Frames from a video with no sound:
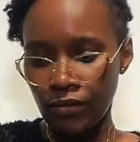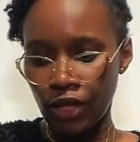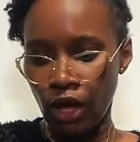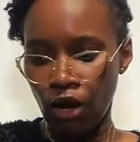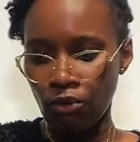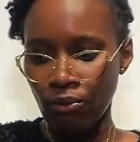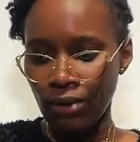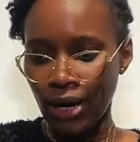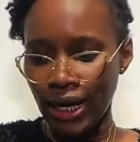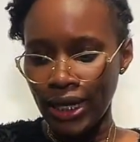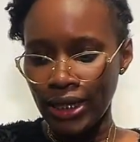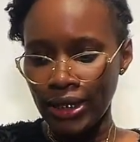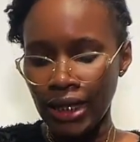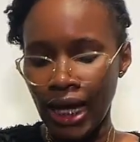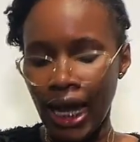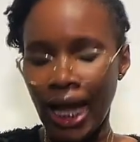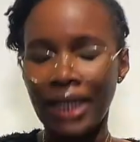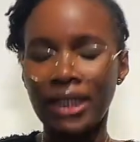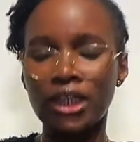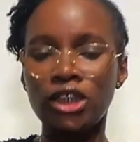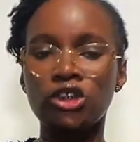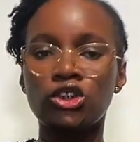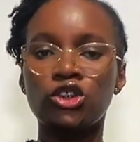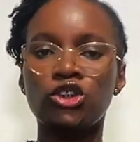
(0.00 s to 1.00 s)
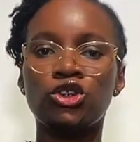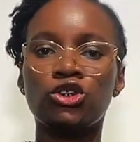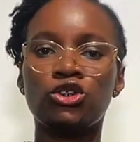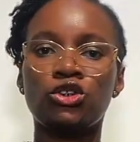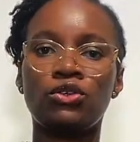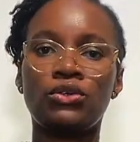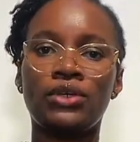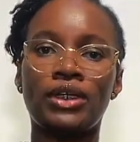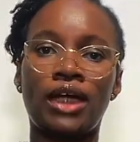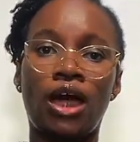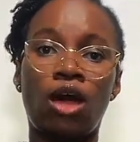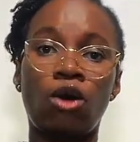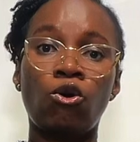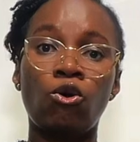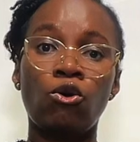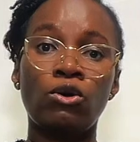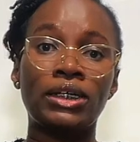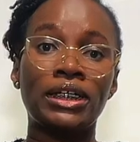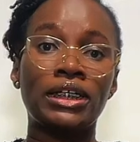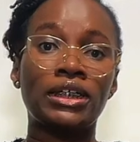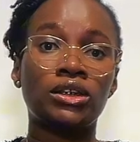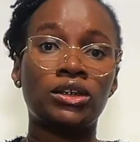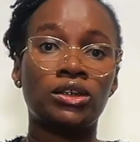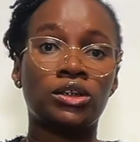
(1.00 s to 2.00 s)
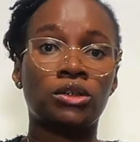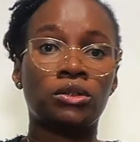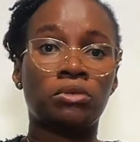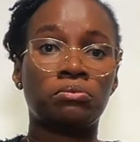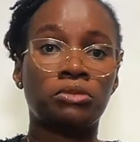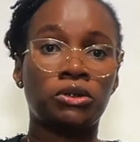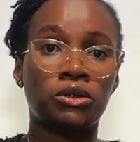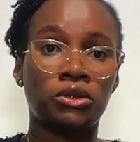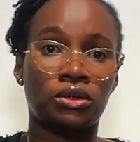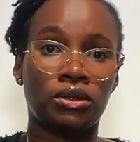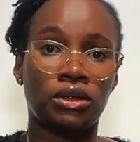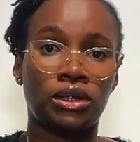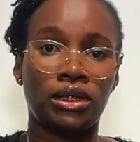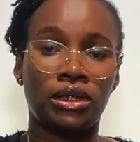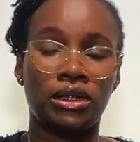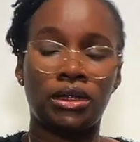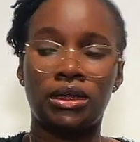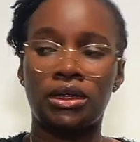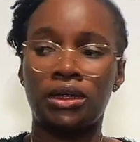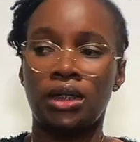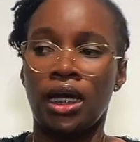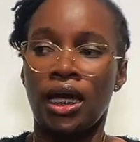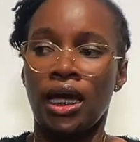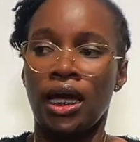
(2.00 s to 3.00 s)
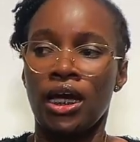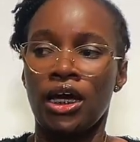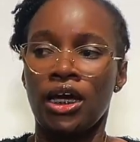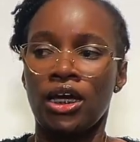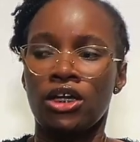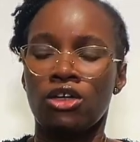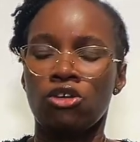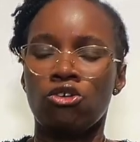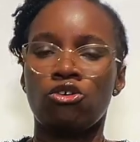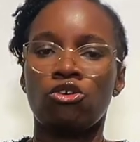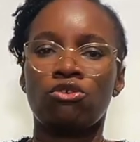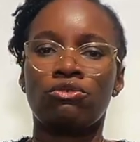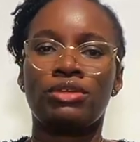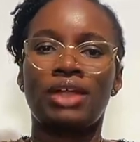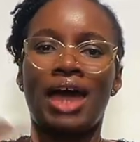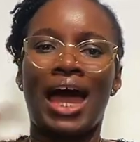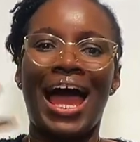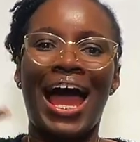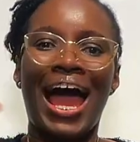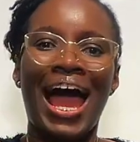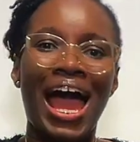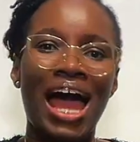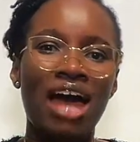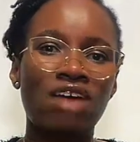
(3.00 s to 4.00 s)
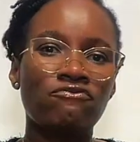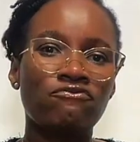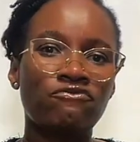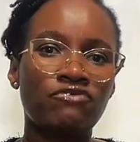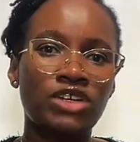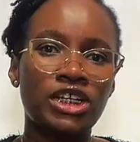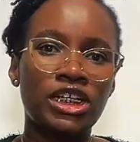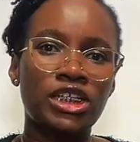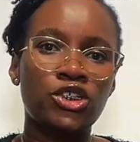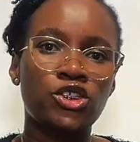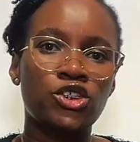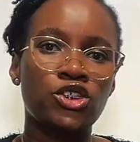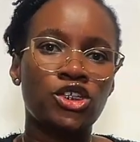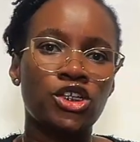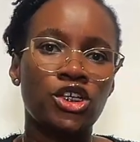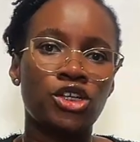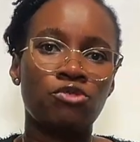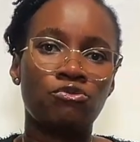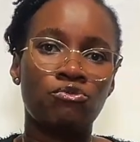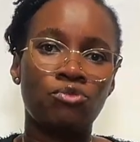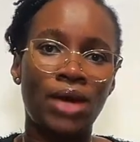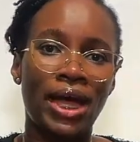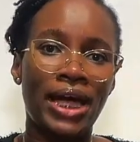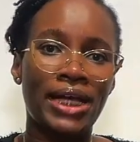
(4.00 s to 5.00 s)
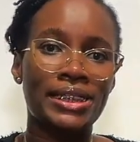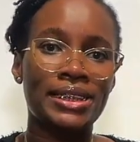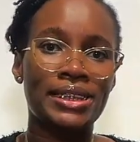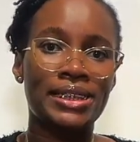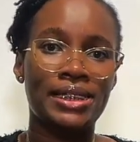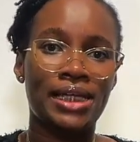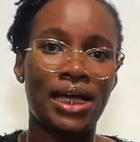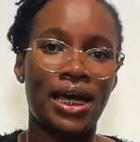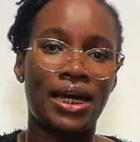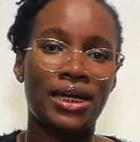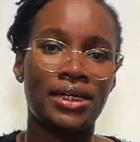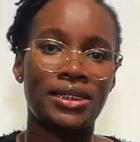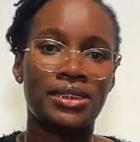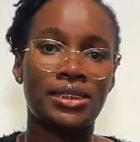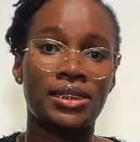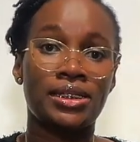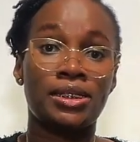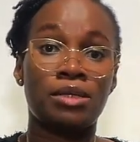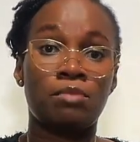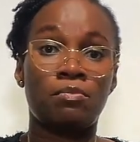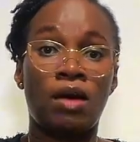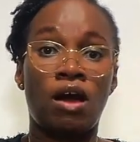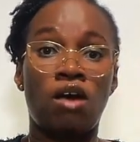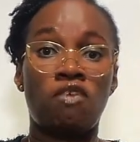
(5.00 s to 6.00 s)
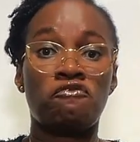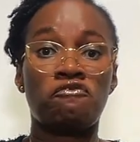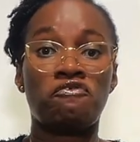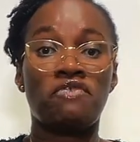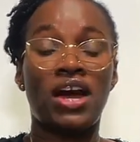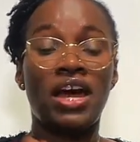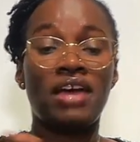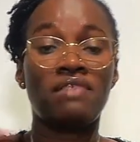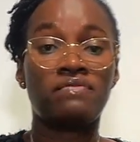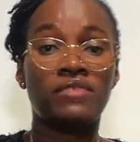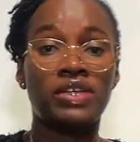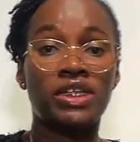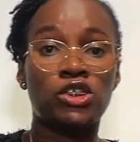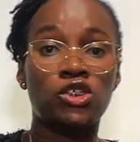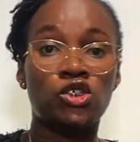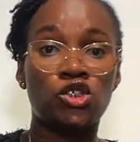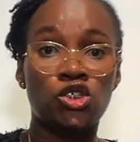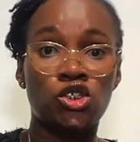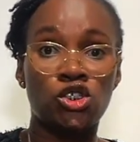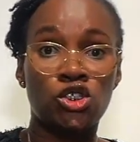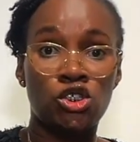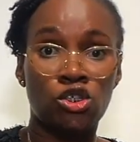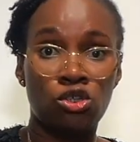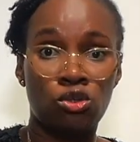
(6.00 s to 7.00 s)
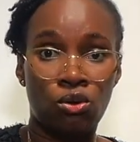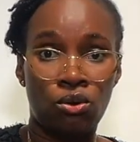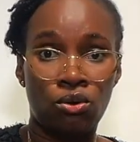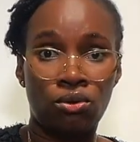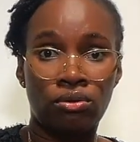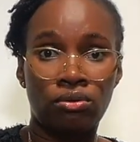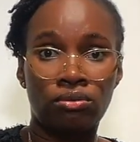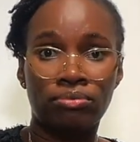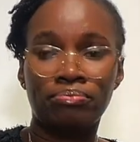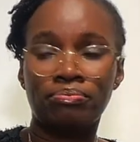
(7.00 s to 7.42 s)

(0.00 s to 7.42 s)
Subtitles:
All right. I need you to know that according to some studies, you know, the average erect size is about 5 inches long.